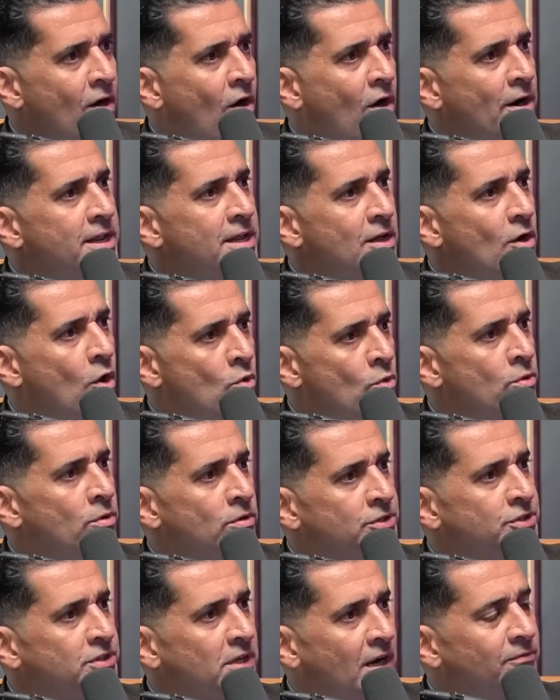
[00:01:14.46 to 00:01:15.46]
are the
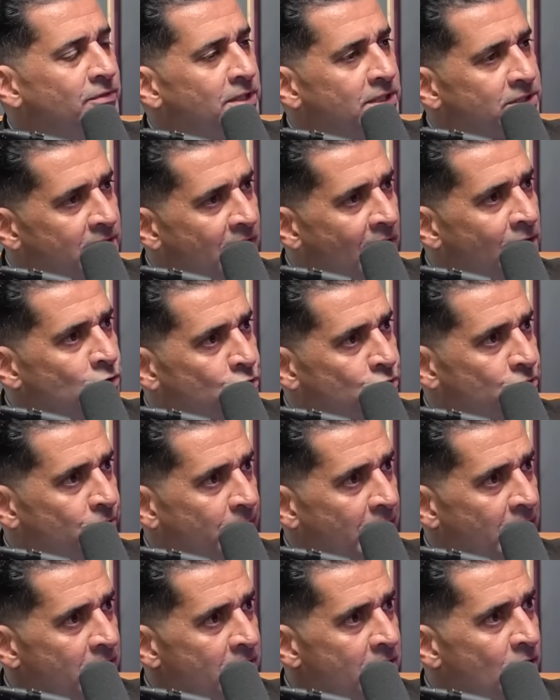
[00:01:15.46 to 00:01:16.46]
owners of this country.
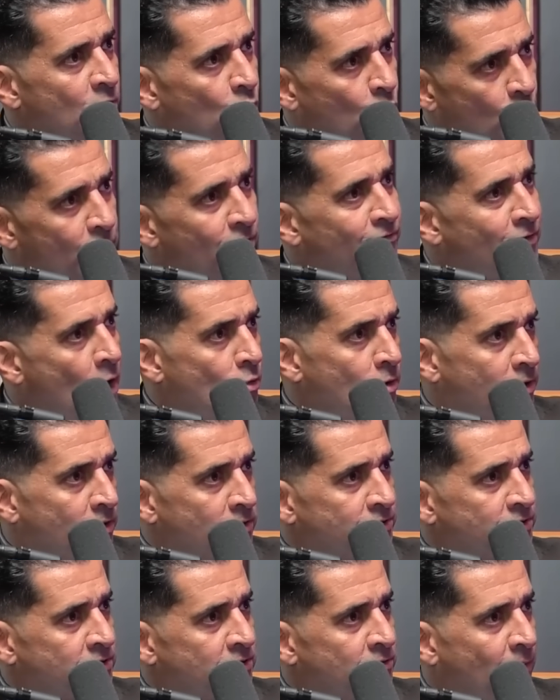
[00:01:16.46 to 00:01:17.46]
Mm-hmm. We're the
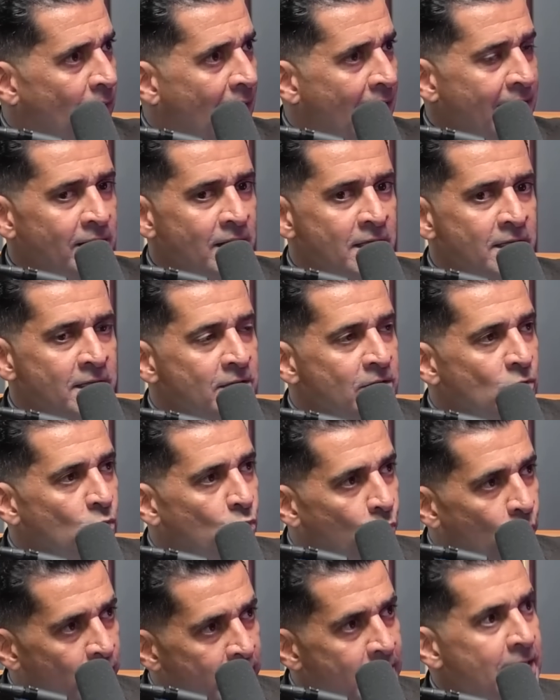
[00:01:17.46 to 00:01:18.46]
voters, mm-hmm. right?
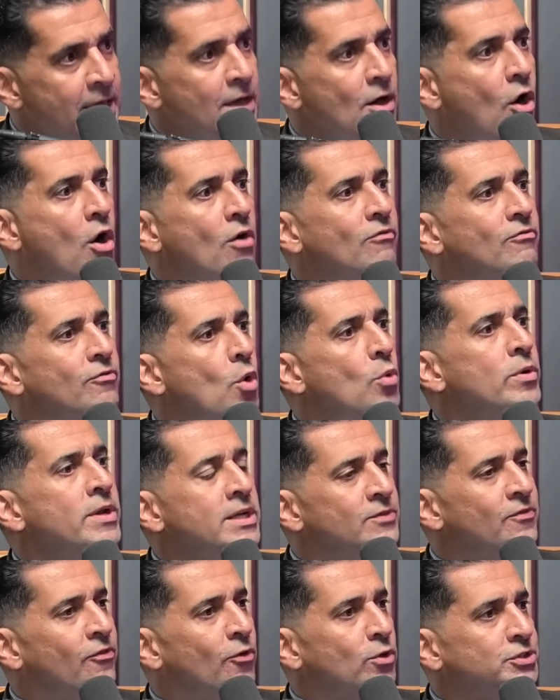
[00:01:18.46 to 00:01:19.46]
We are voting
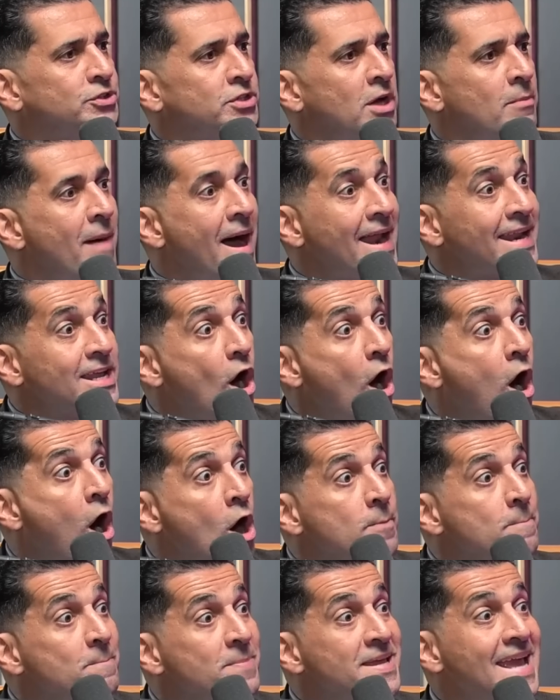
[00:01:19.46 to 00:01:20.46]
for somebody
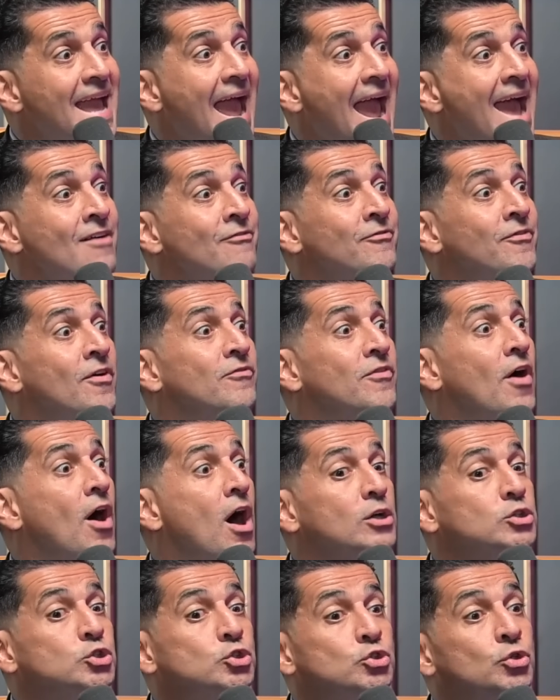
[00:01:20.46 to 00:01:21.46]
on behalf of
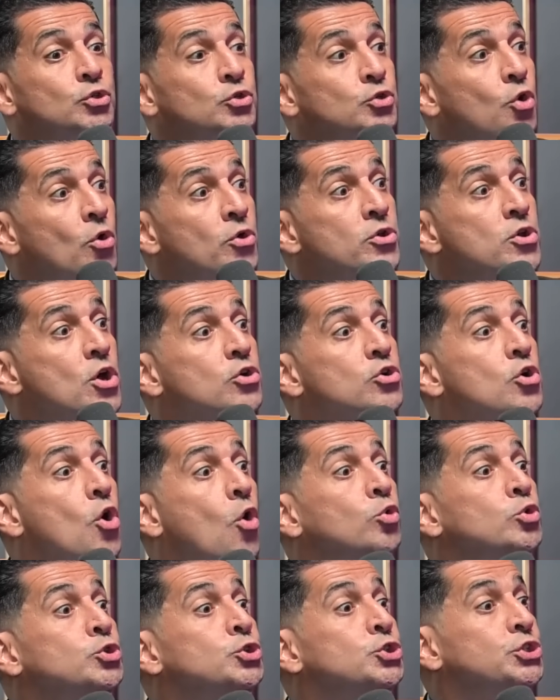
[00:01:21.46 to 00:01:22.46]
us to go
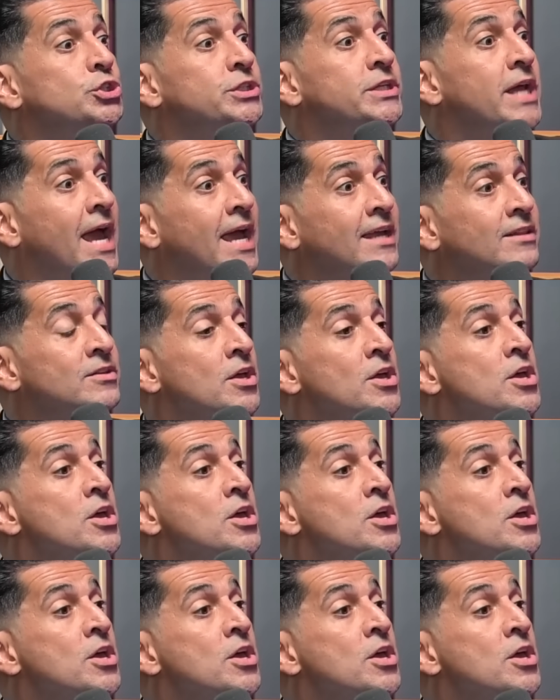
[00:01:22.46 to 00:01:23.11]
negotiate